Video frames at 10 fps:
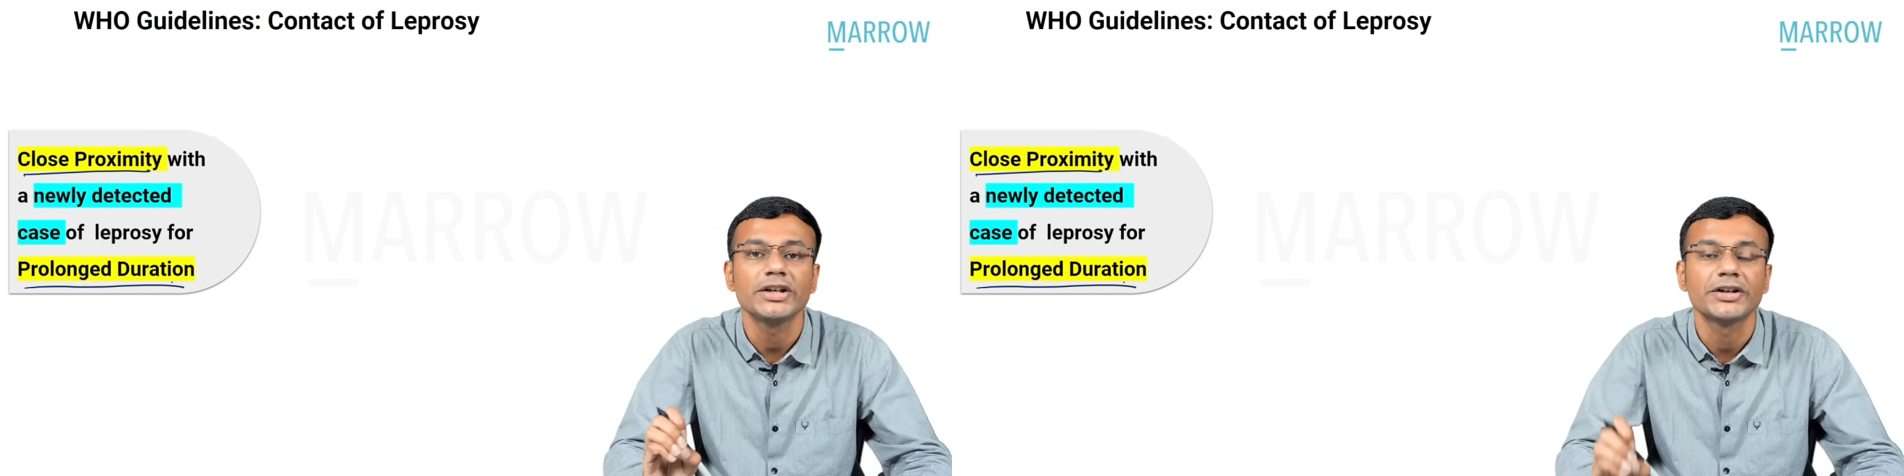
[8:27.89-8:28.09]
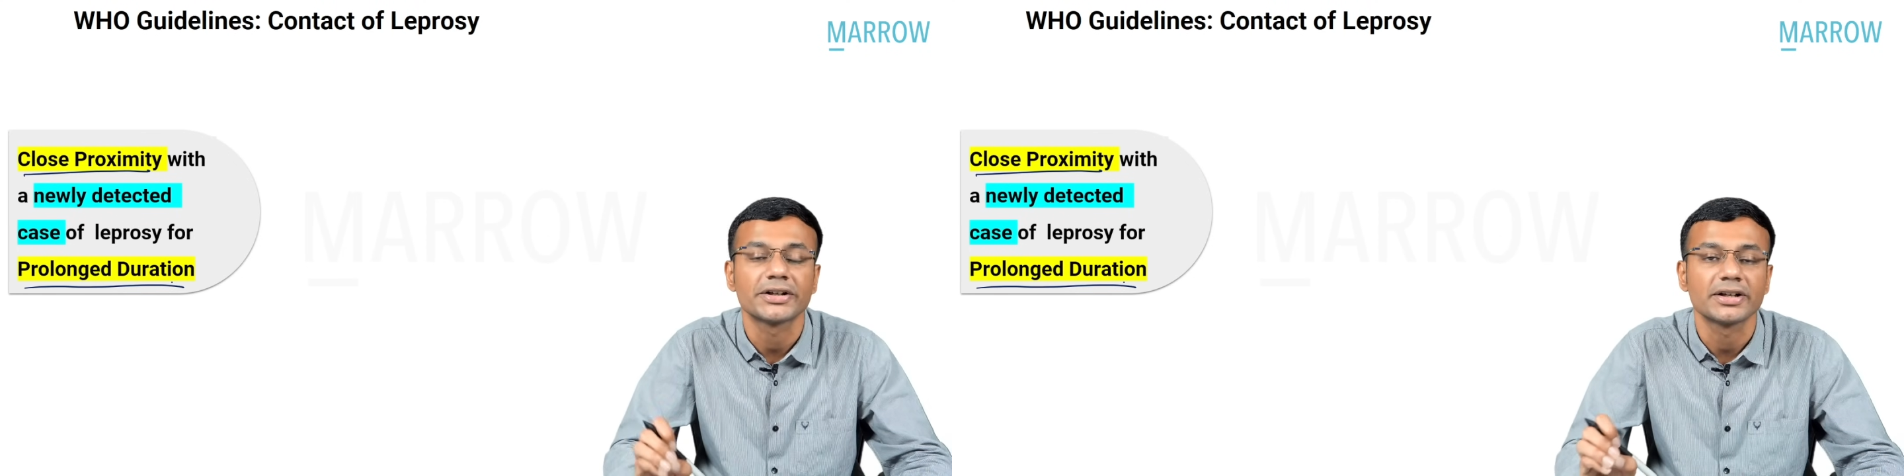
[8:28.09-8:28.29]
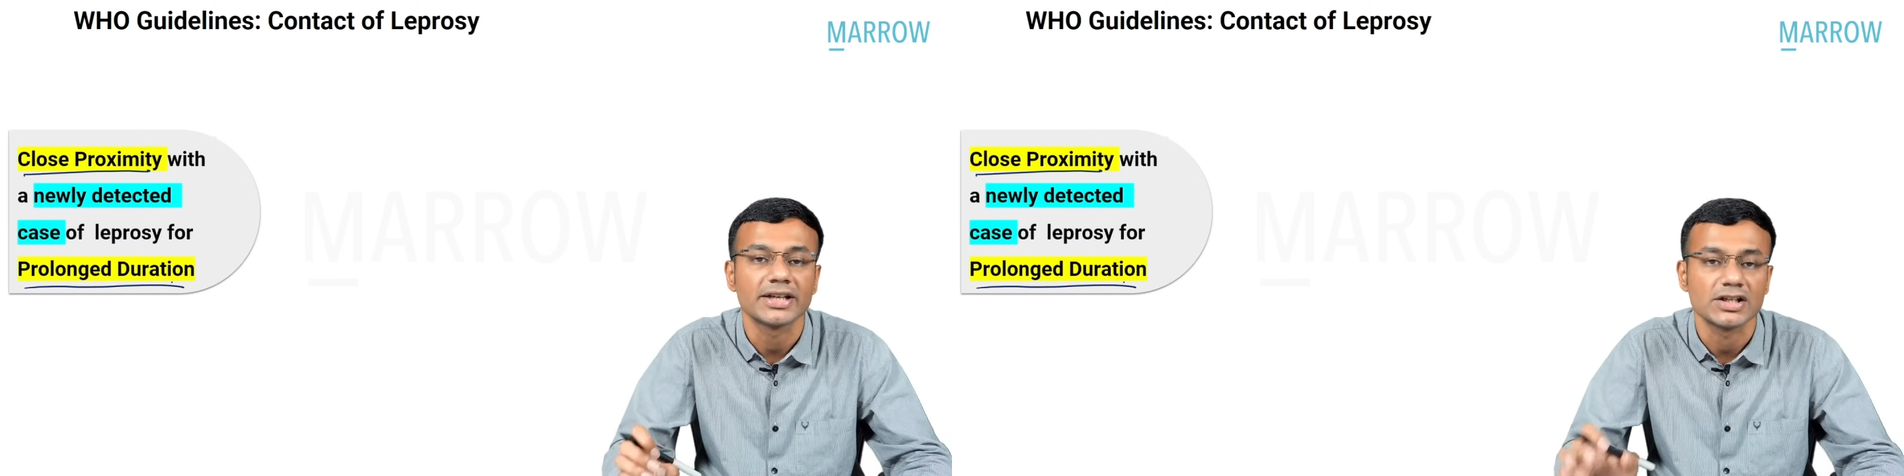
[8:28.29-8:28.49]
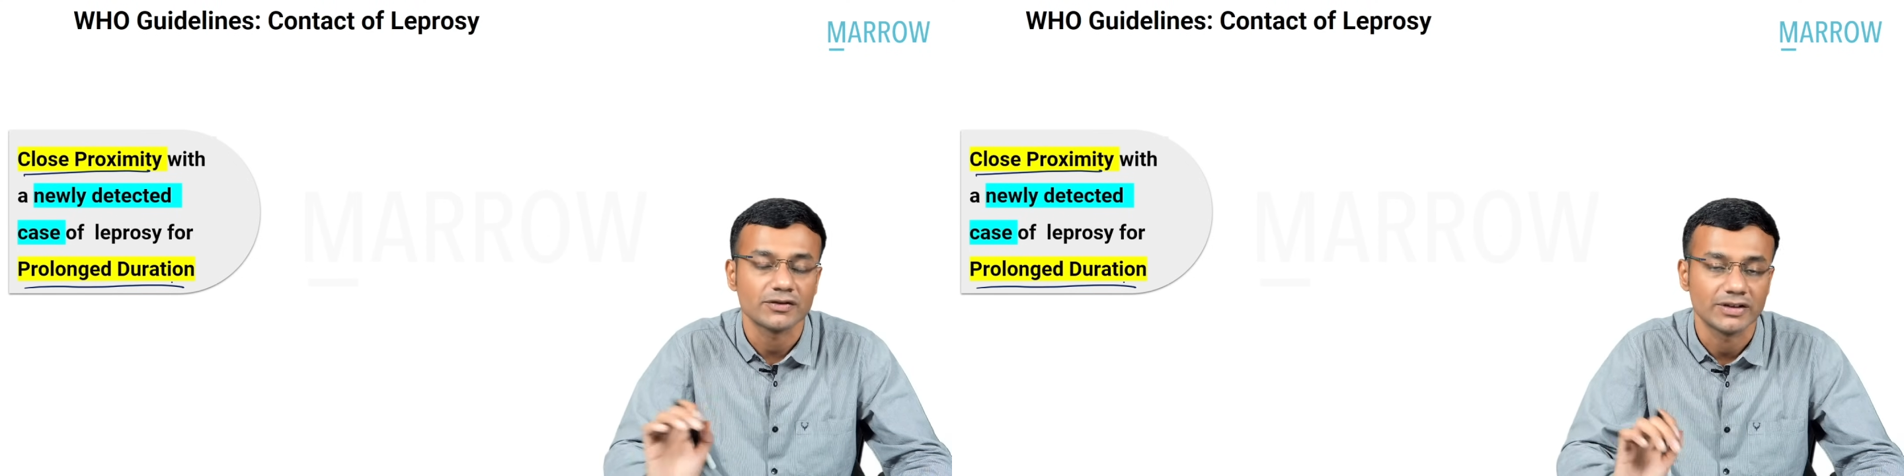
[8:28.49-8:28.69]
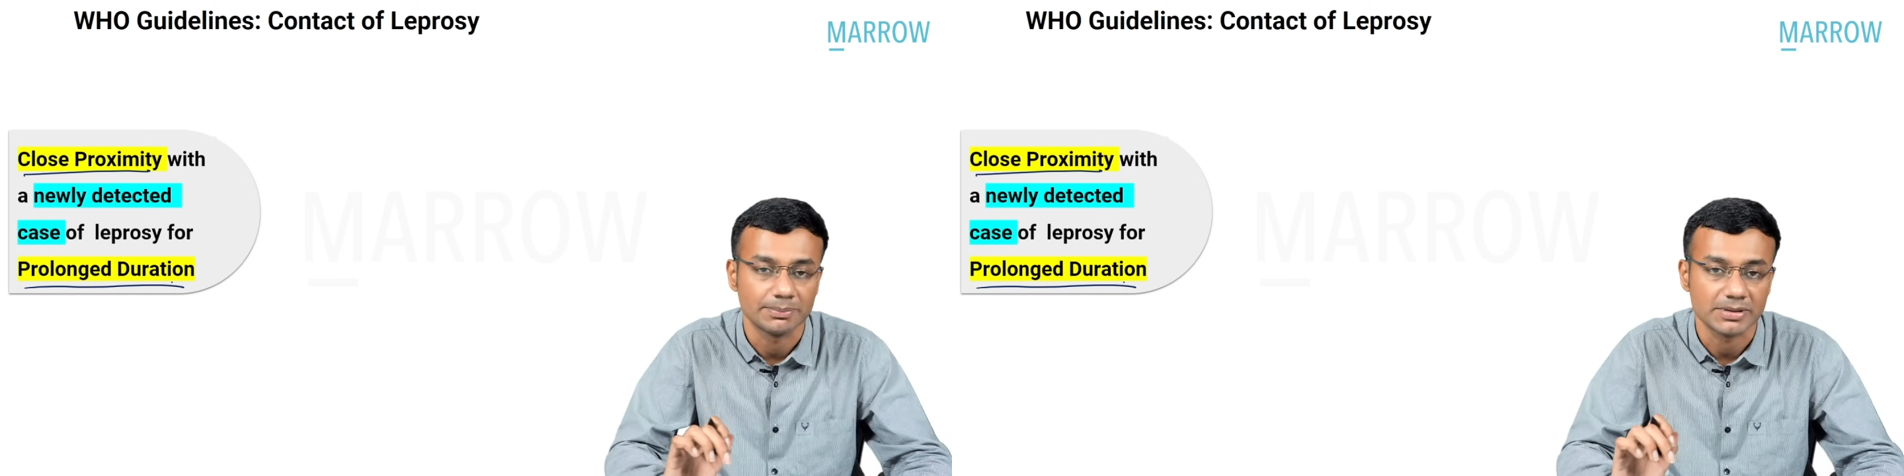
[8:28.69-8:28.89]
detected case
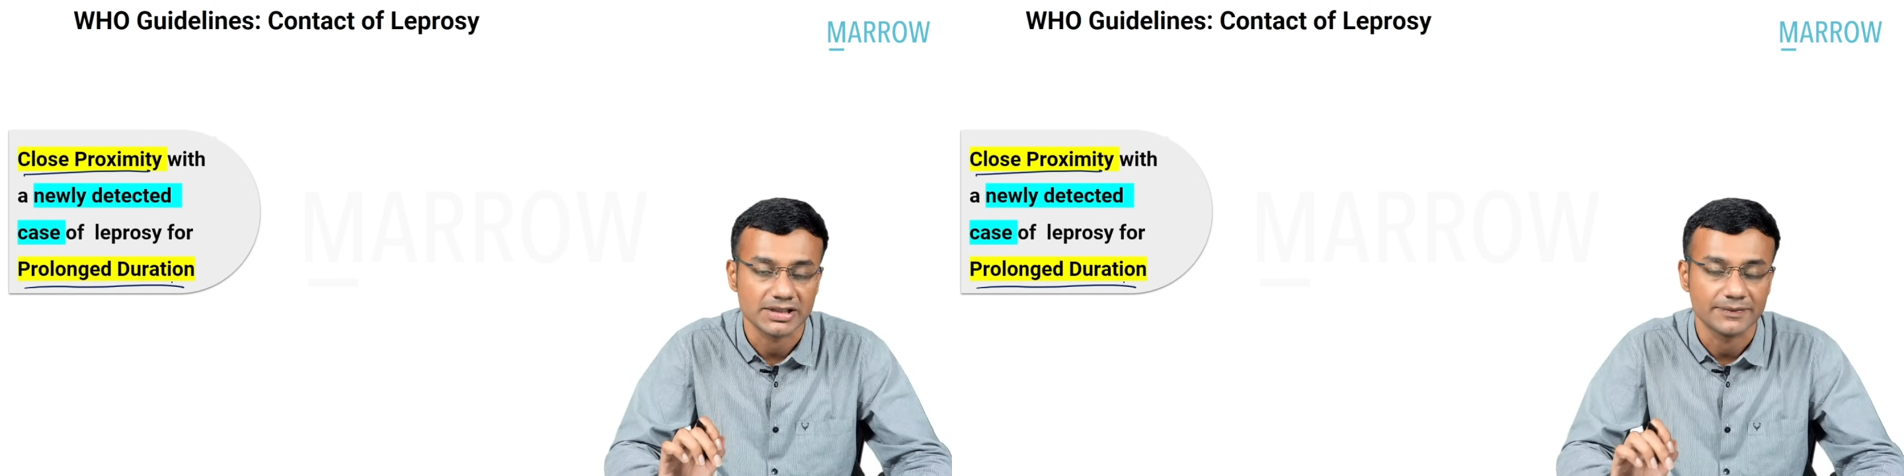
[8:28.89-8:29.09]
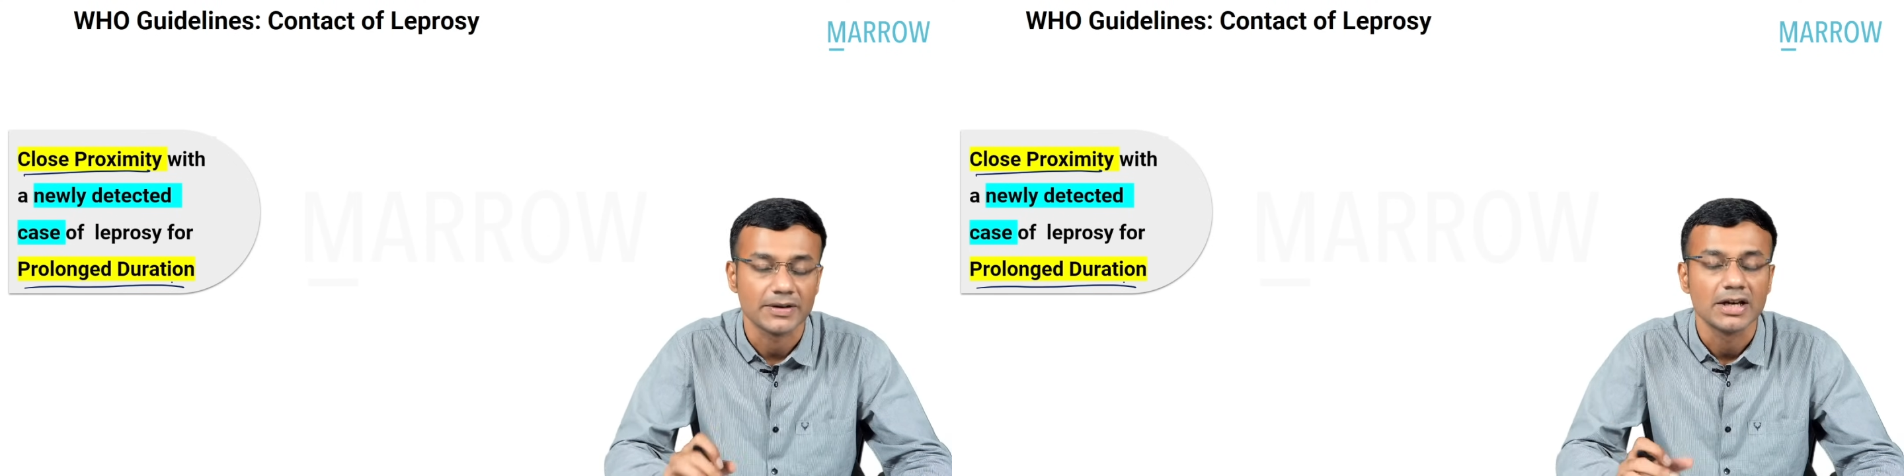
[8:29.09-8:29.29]
of leprosy.